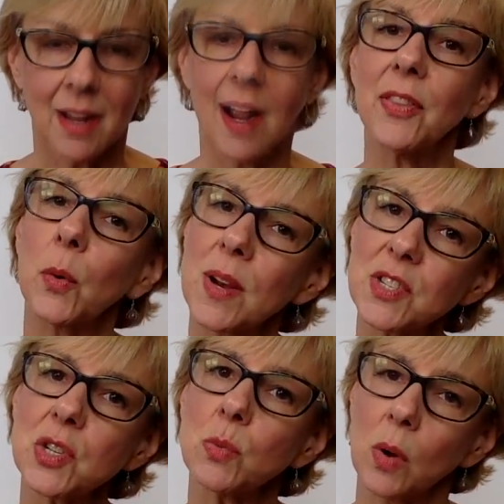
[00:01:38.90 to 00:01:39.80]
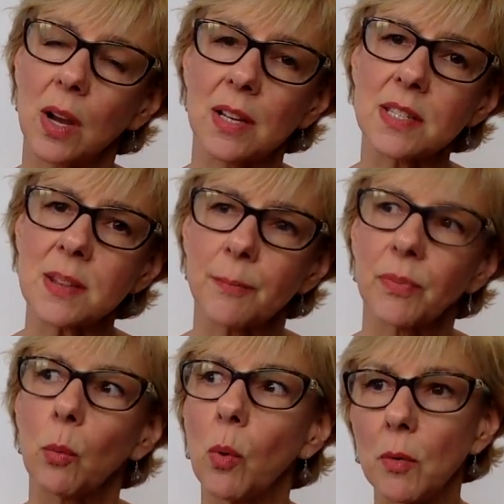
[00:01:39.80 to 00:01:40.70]
And the question was,
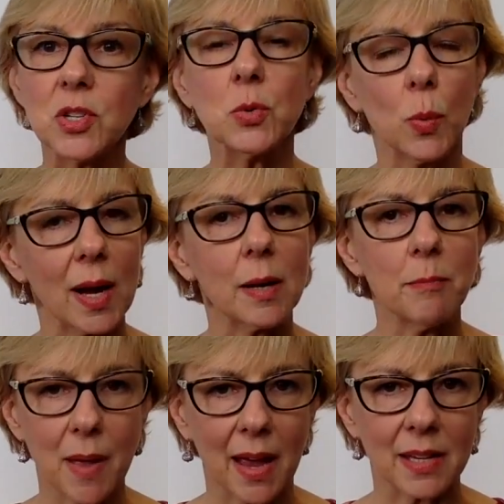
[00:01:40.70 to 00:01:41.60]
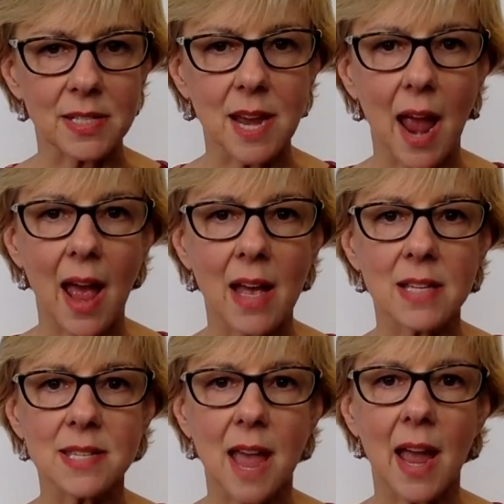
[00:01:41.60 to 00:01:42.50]
what would you recommend
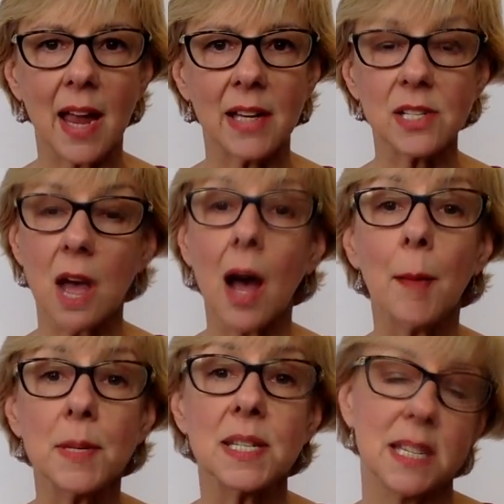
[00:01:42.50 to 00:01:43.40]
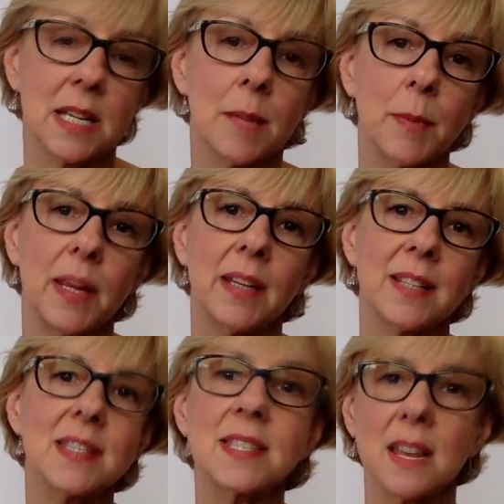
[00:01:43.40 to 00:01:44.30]
as a top tip in
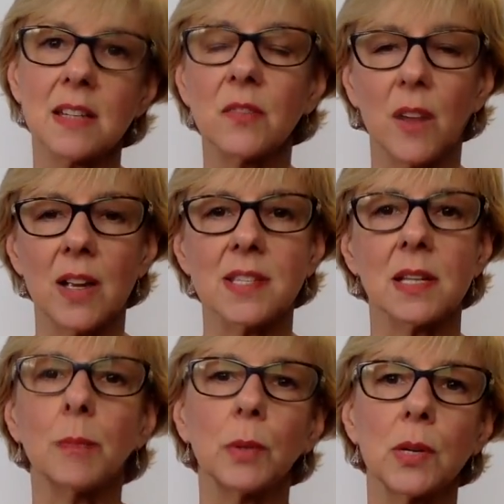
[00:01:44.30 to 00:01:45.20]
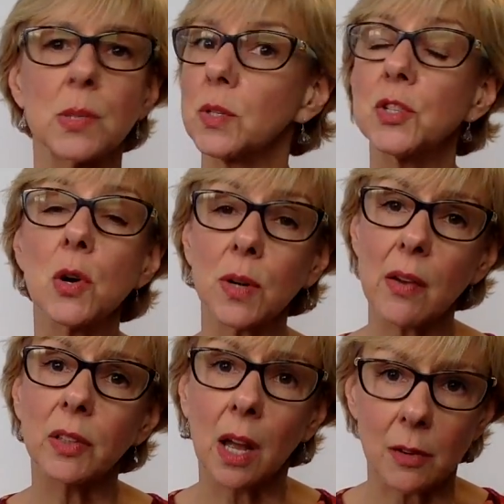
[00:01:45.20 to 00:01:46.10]
incentivizing employees when you don't
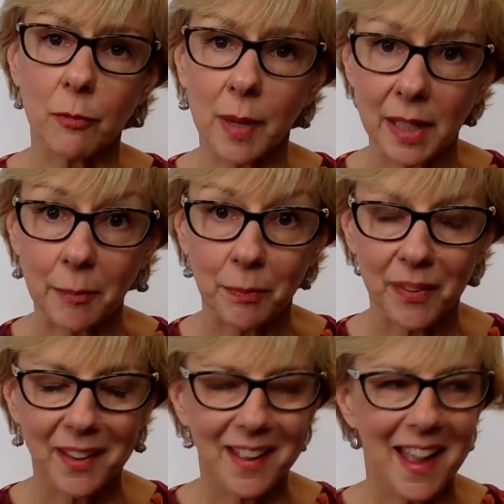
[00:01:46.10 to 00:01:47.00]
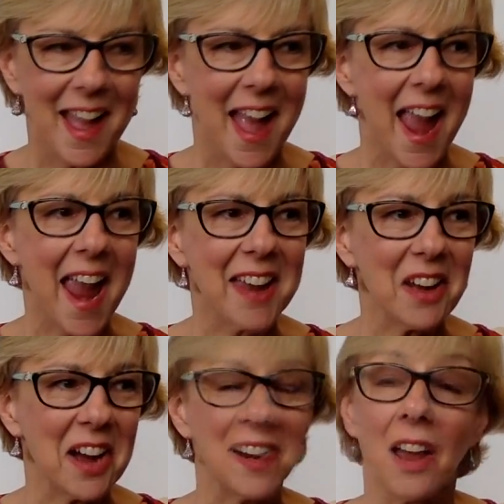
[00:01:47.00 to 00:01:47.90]
have a lot of money?
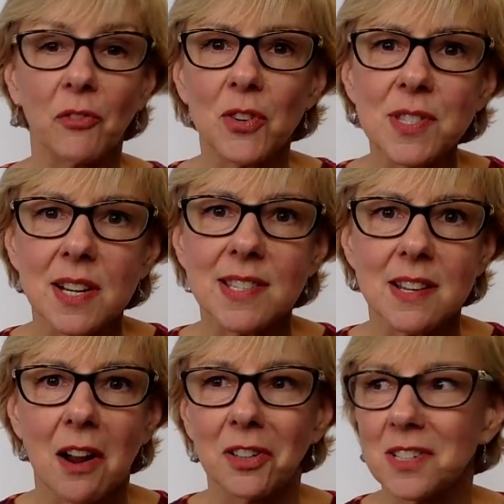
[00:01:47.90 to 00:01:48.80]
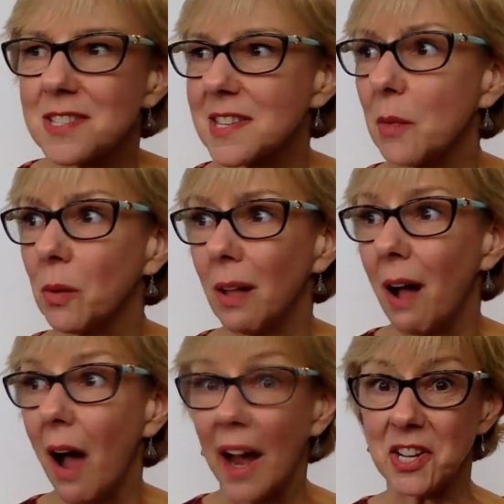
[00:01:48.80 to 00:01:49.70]
And at first I started to say, well,
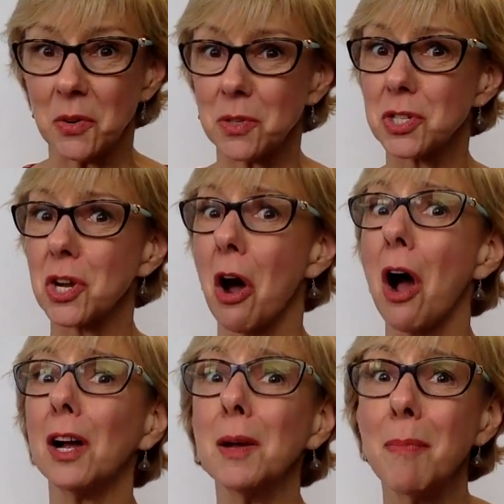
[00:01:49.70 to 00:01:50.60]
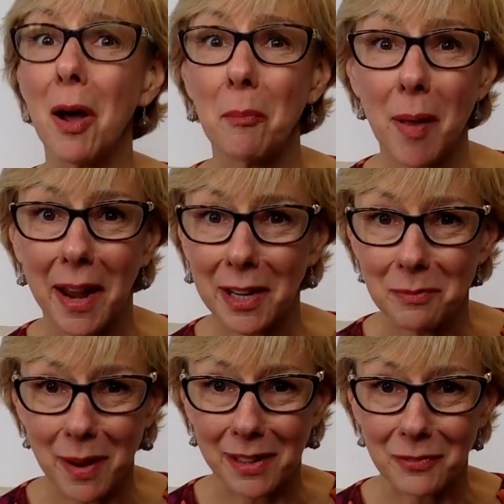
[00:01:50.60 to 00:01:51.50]
I don't talk about pay
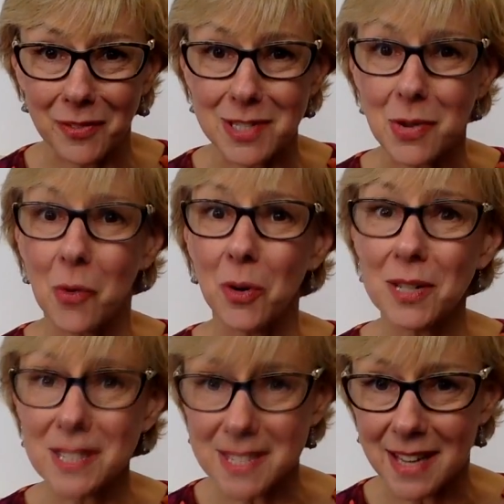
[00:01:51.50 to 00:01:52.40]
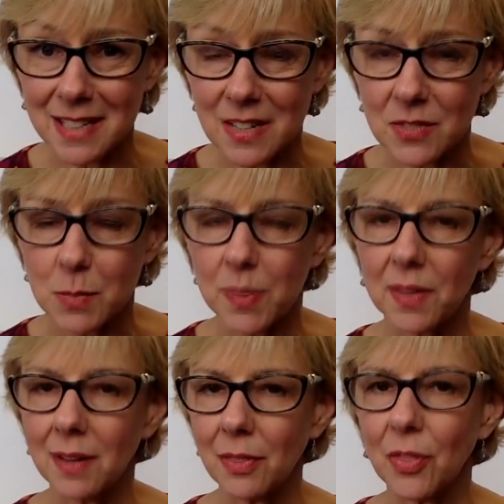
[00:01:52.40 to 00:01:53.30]
and benefits or incentives. But
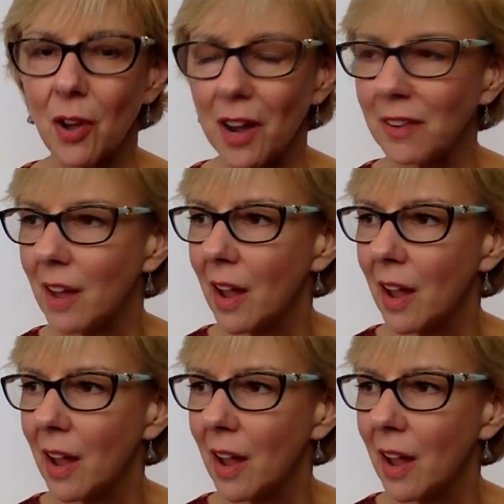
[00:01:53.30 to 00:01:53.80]
then I thought,